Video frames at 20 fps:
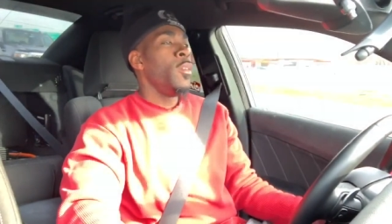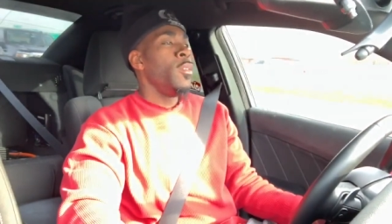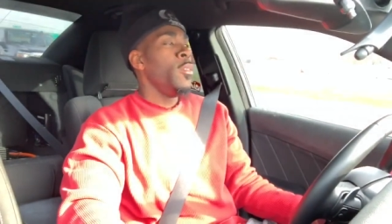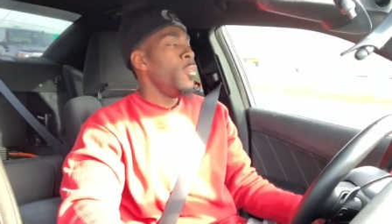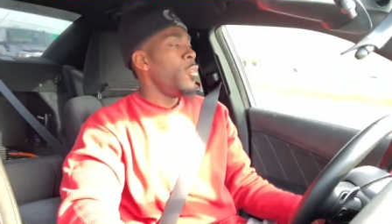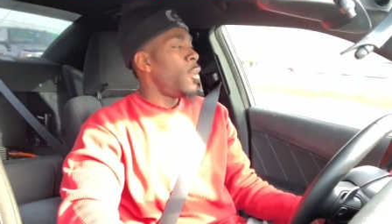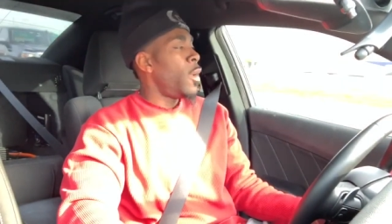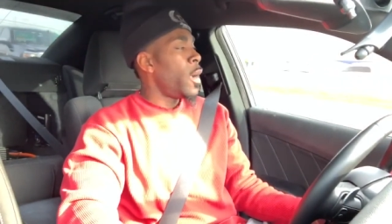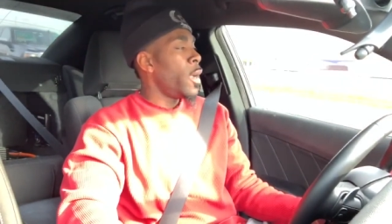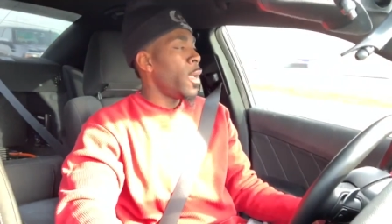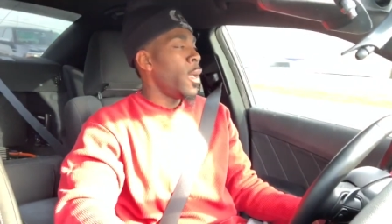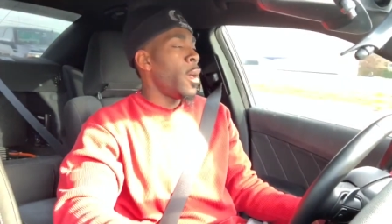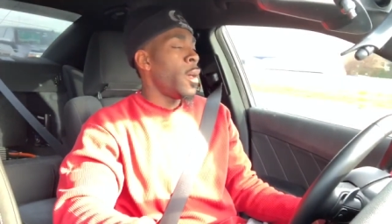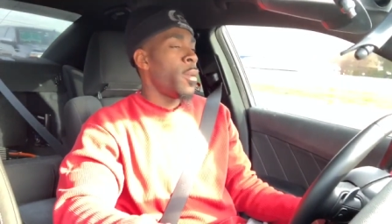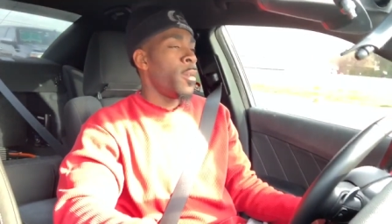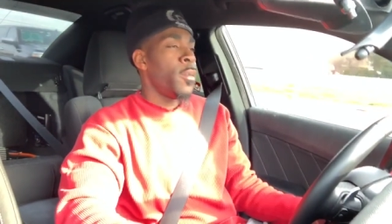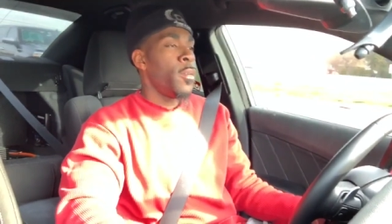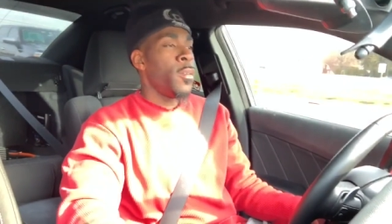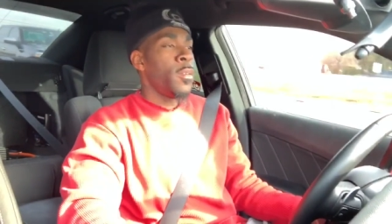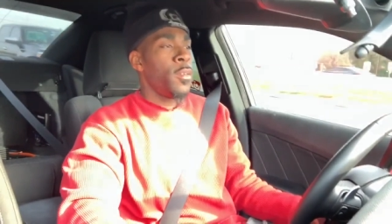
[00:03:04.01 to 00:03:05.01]
you know I got
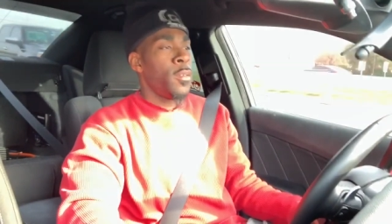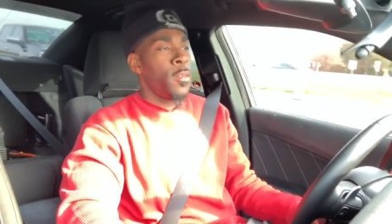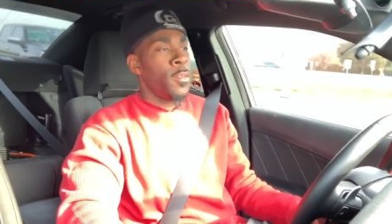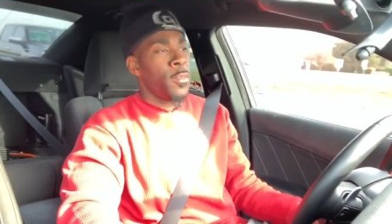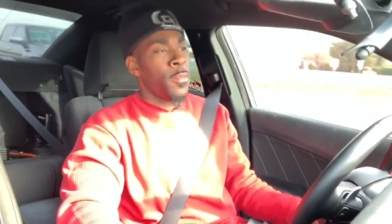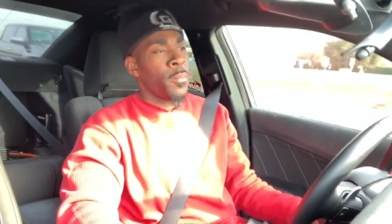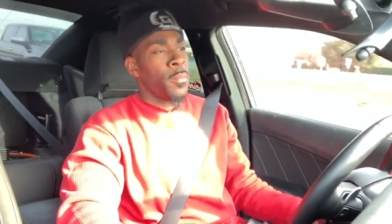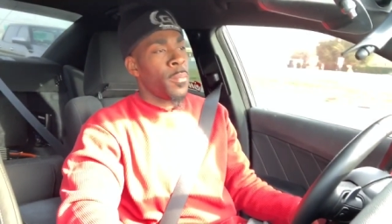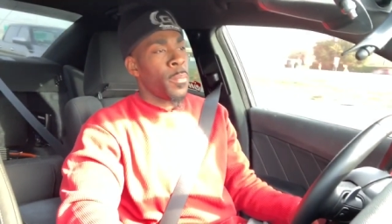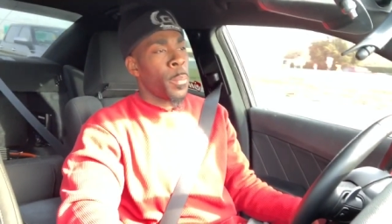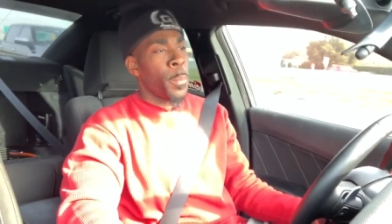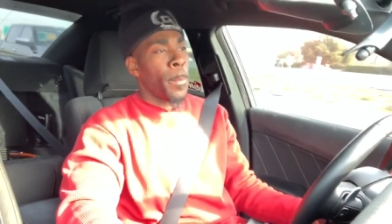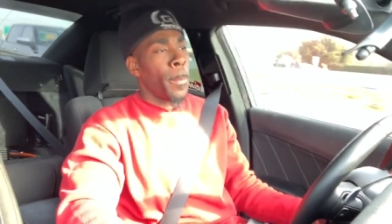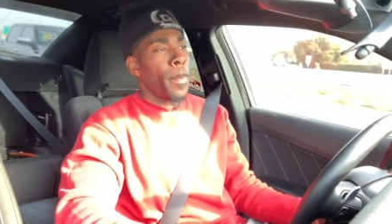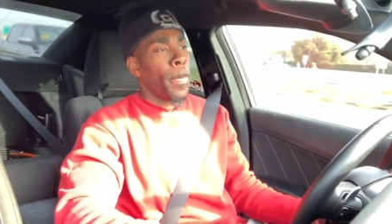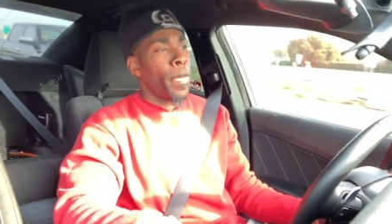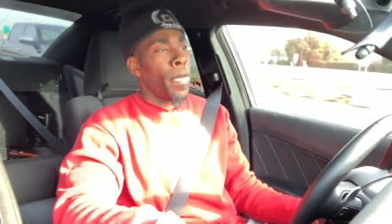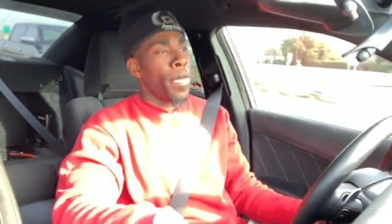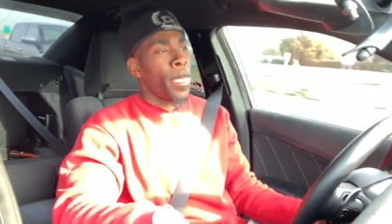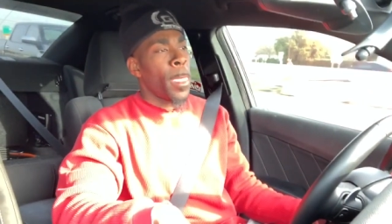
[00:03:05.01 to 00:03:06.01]
a
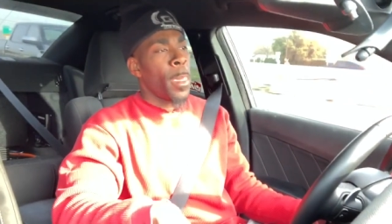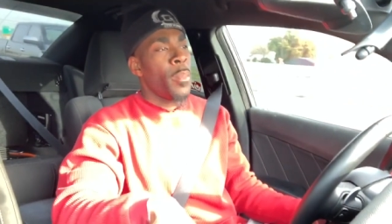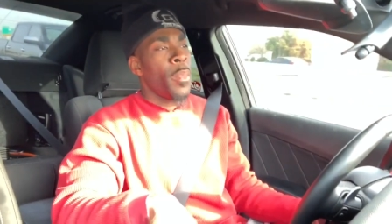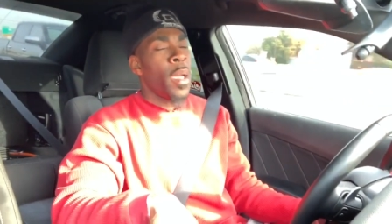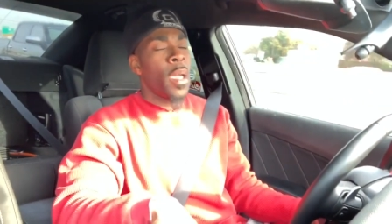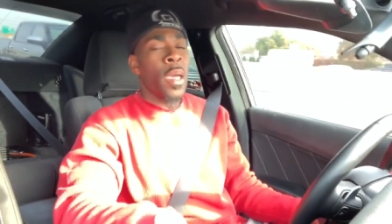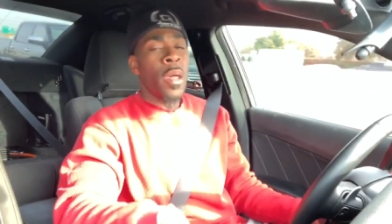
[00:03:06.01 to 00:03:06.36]
uh,